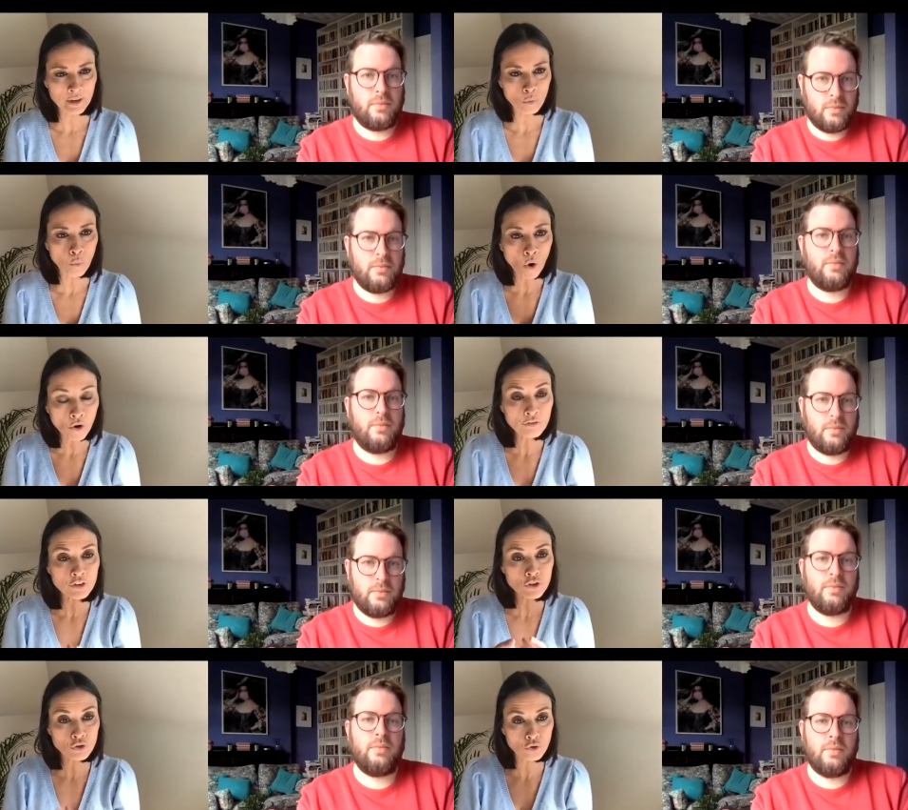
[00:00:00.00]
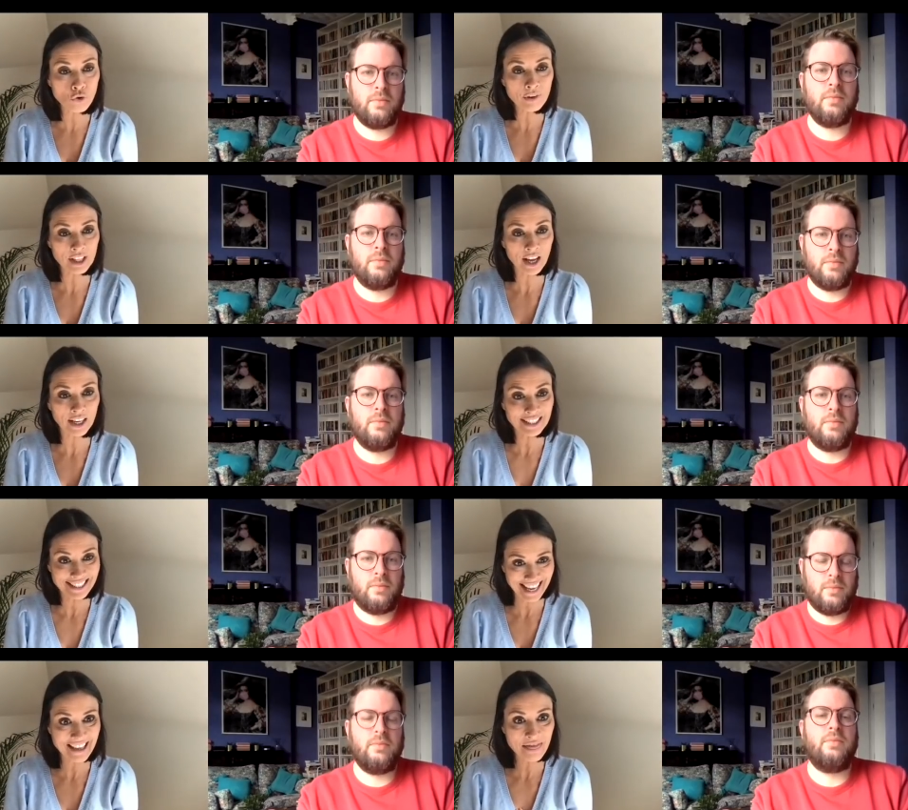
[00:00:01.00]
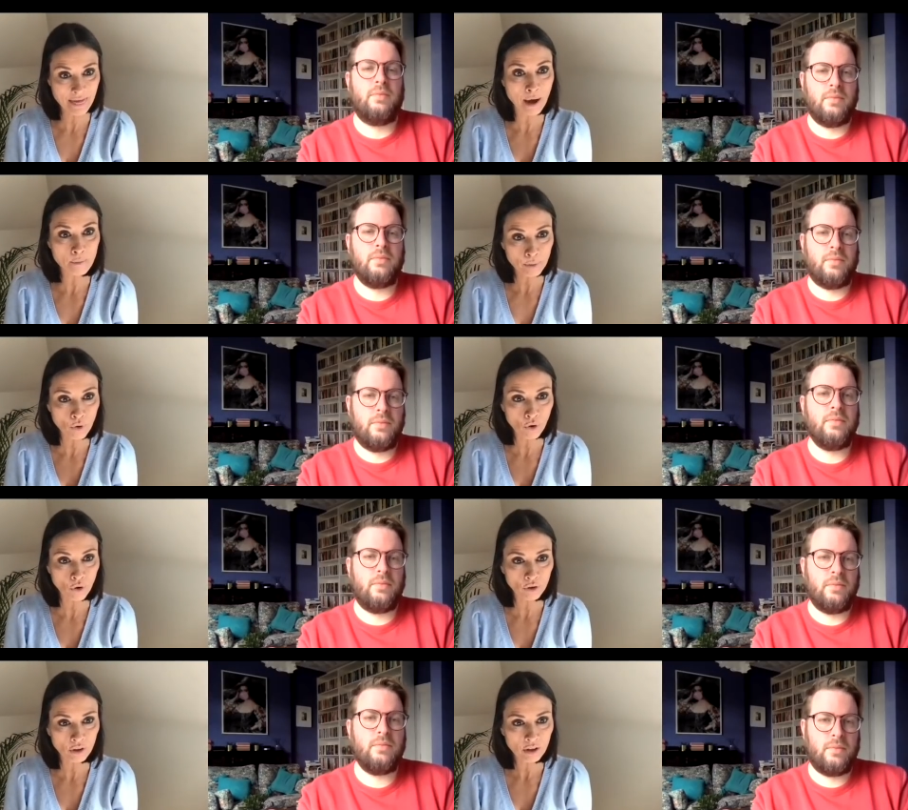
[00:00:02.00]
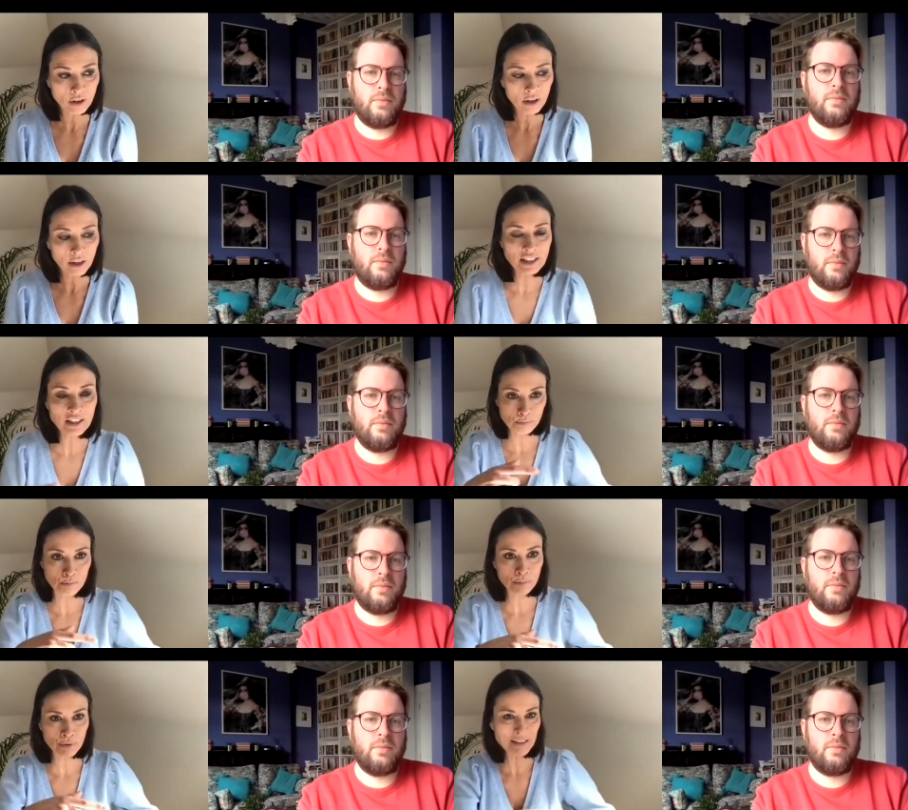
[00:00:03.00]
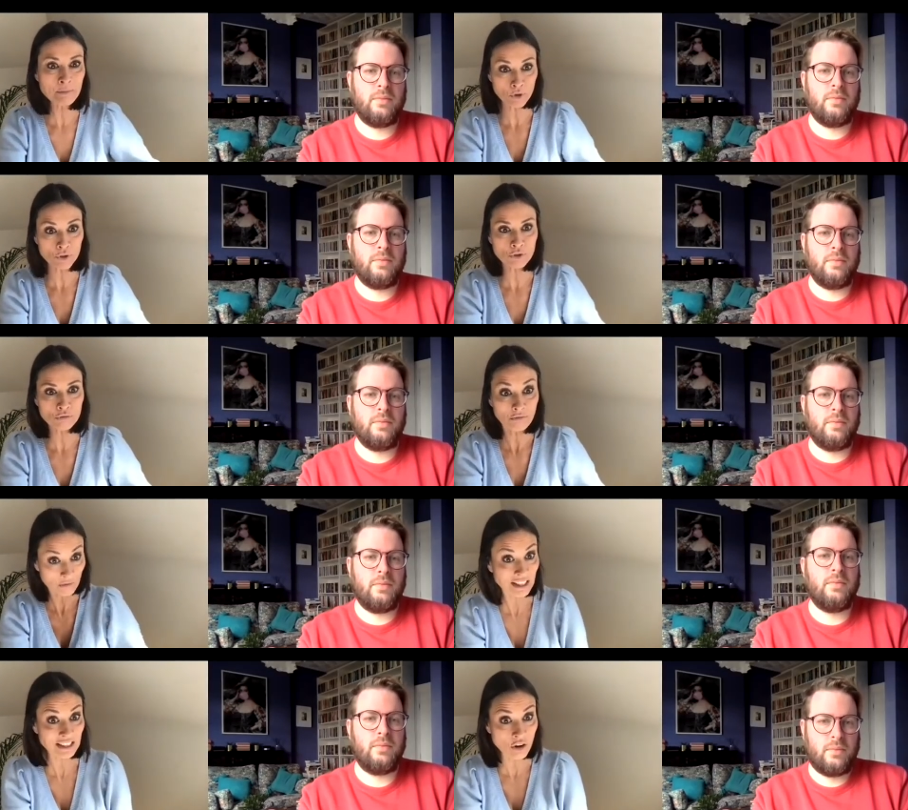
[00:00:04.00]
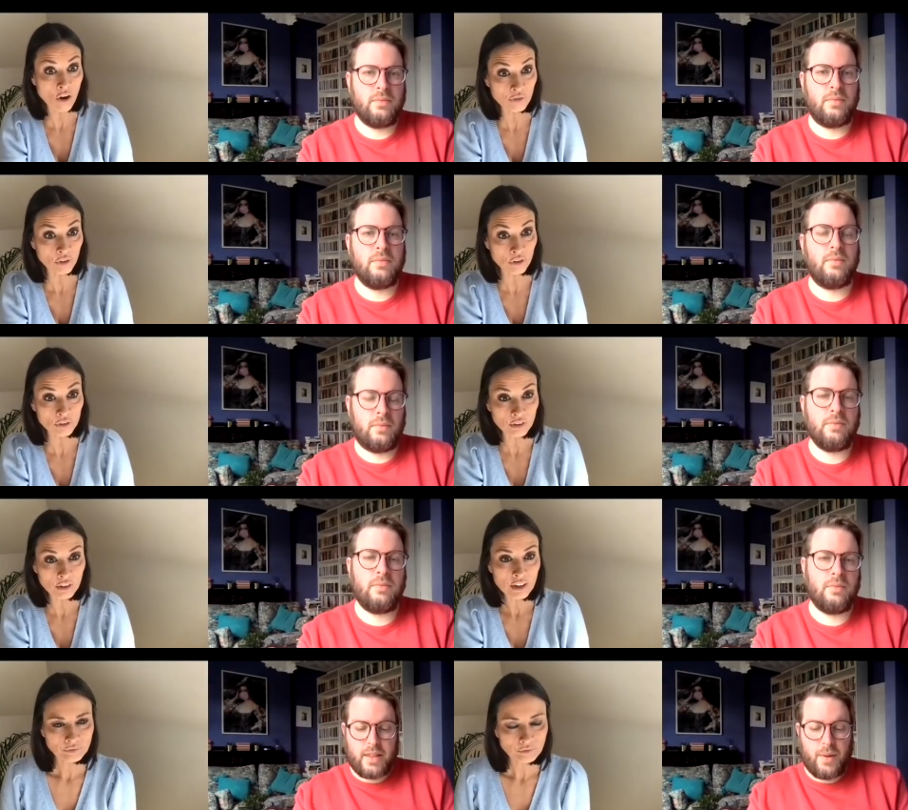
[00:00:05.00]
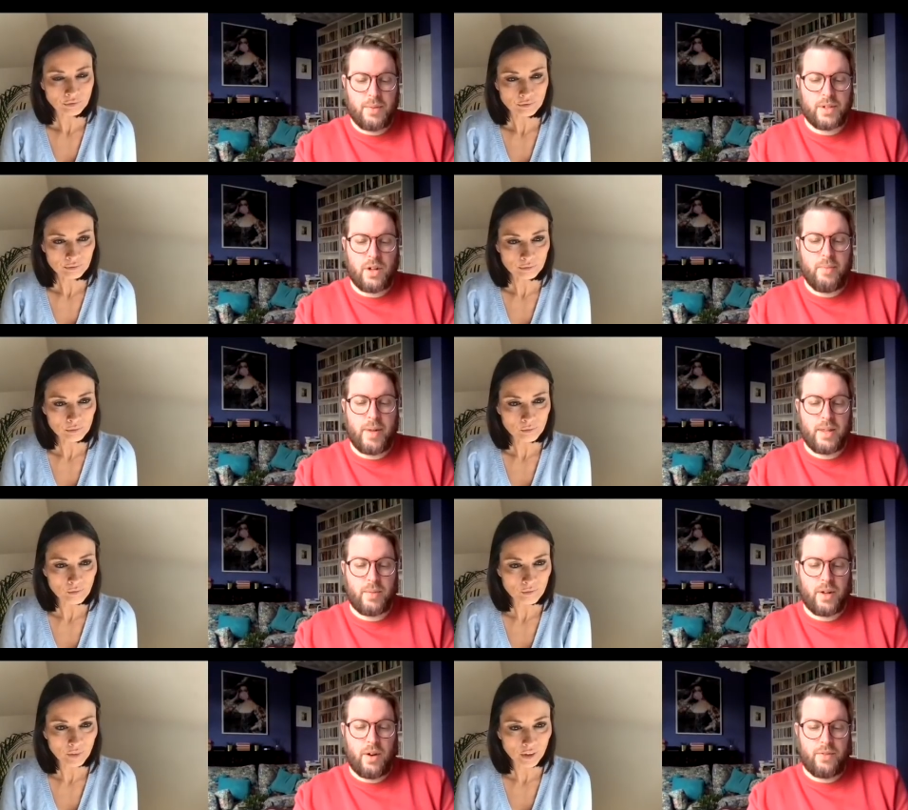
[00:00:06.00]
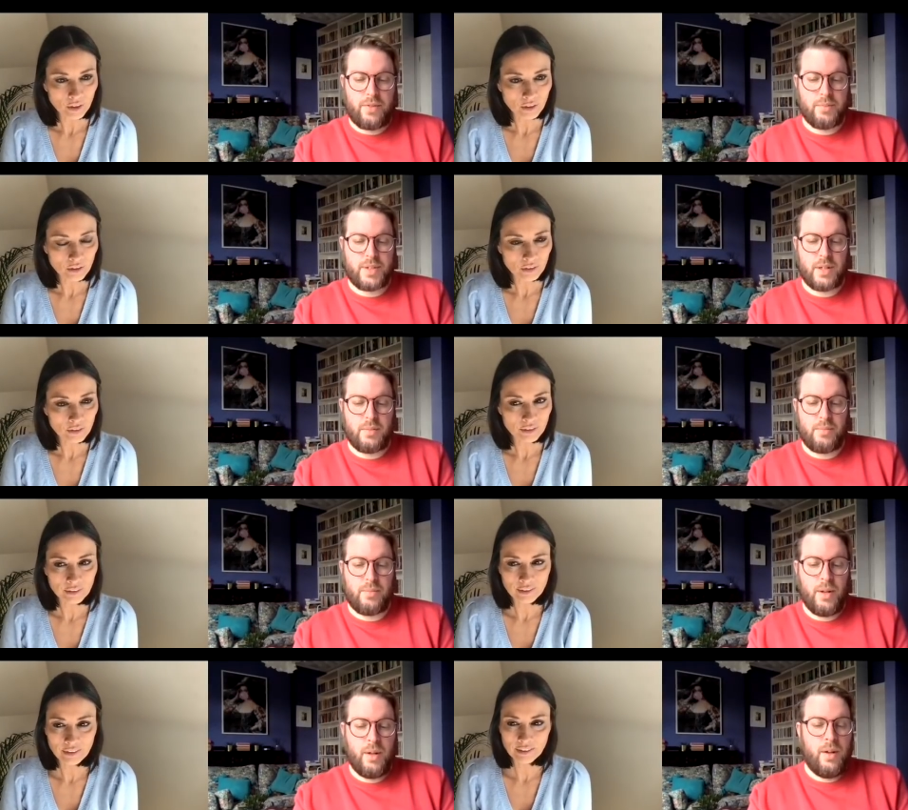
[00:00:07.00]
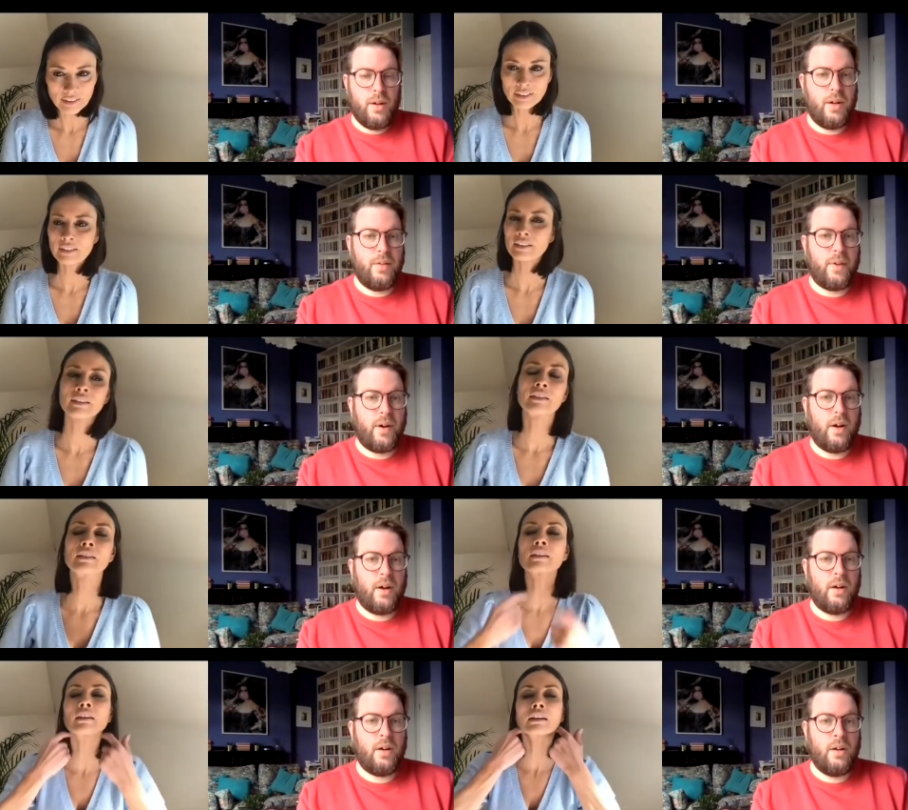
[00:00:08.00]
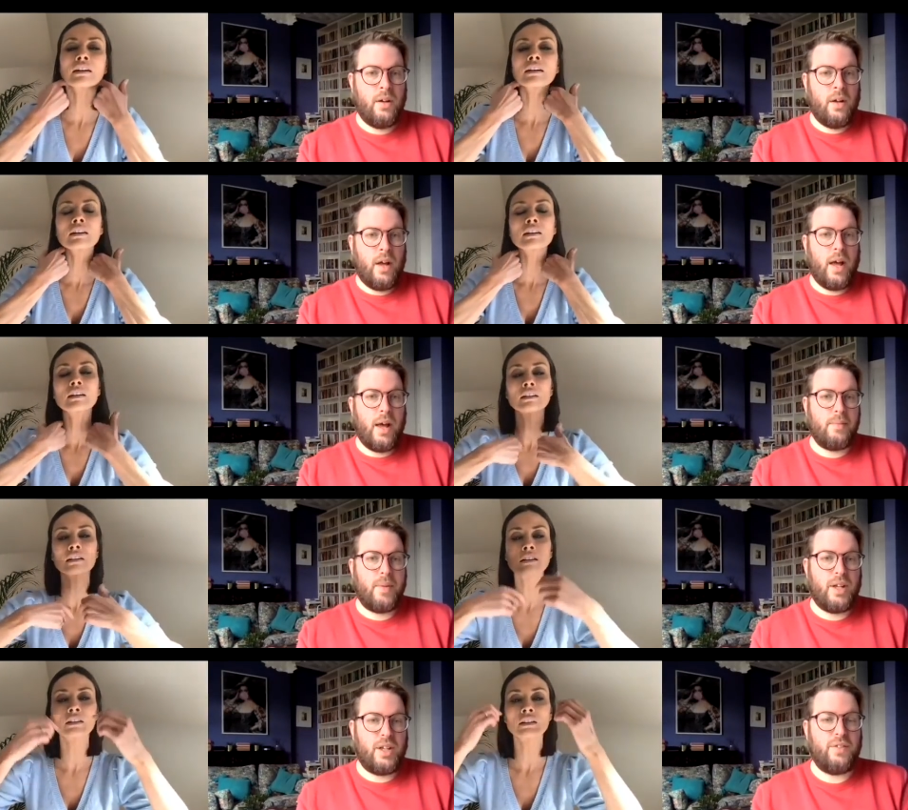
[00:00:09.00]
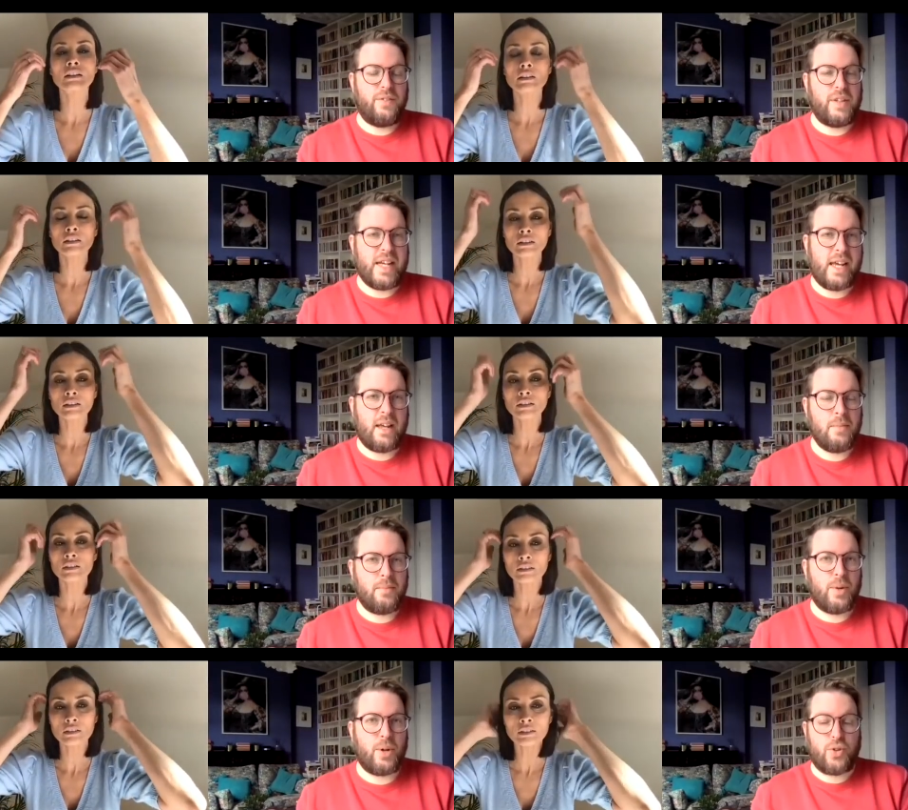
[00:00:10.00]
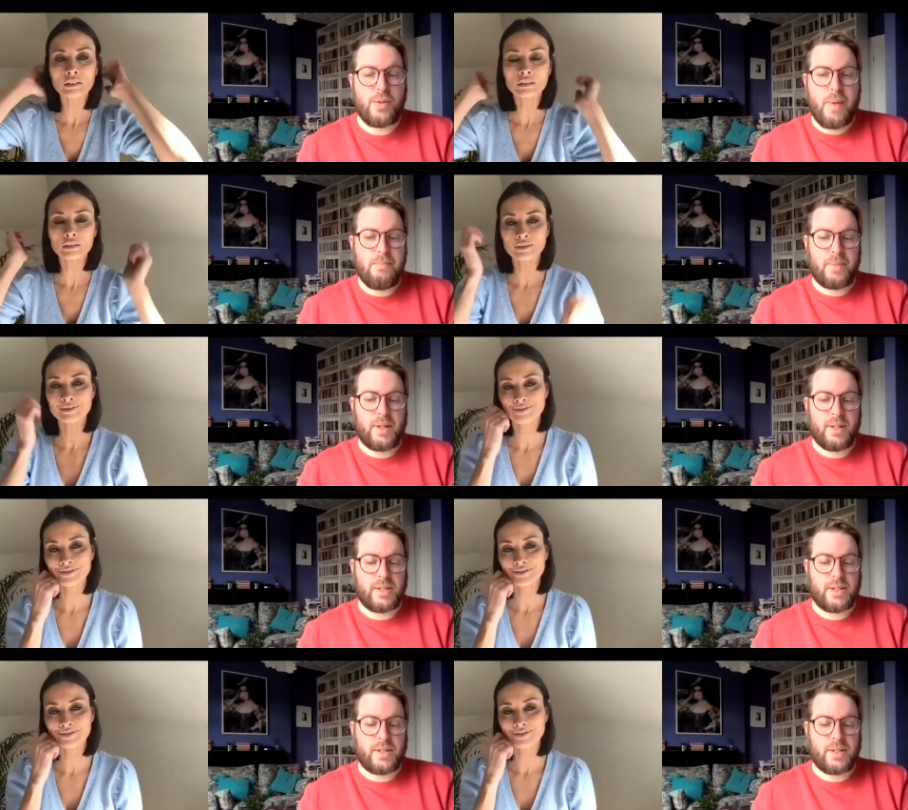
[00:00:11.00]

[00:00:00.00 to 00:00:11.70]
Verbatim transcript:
Speaker 1: One of the storylines in that book is pretty much this novel.
Speaker 2: That was a comment that we got from some of our um, lovely book group members